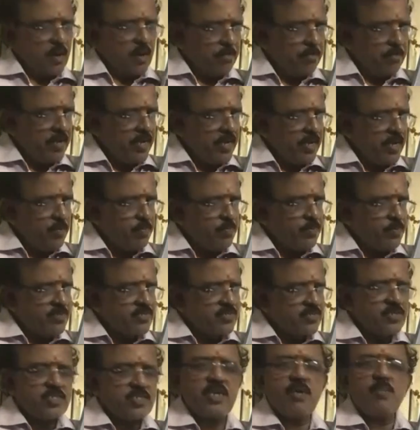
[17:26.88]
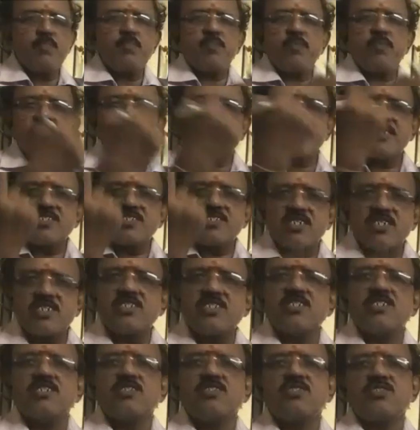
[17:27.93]
Mean position, potential
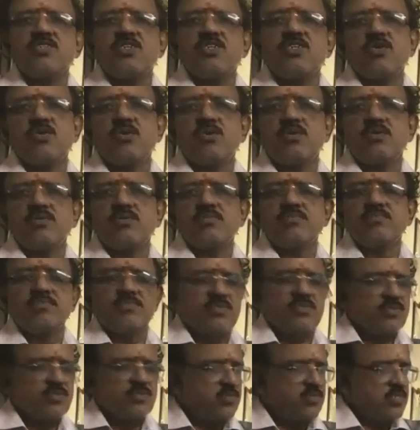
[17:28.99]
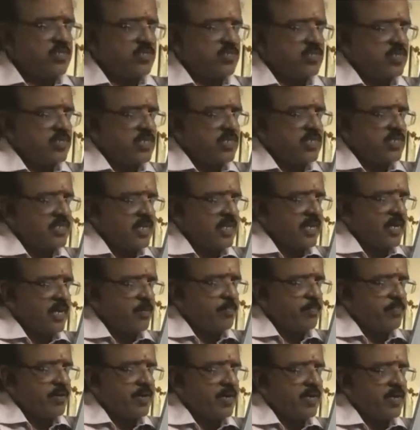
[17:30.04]
energy is zero. So this is
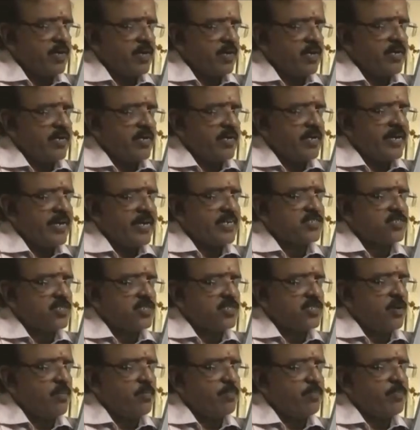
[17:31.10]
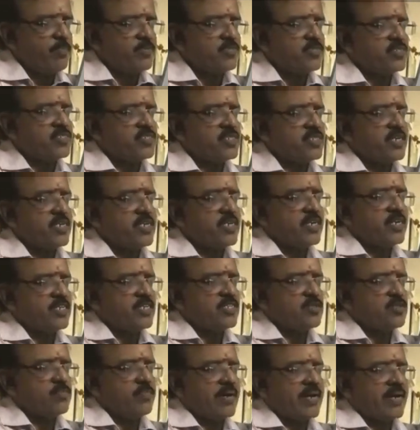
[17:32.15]
EP. Extreme position, it
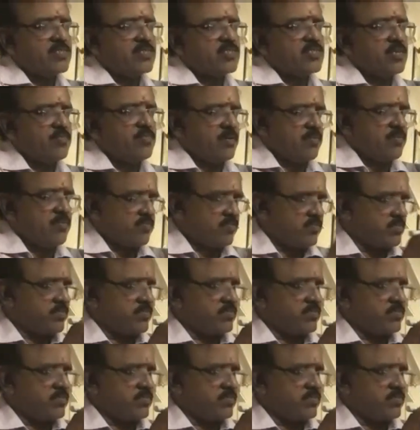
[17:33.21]
is maximum.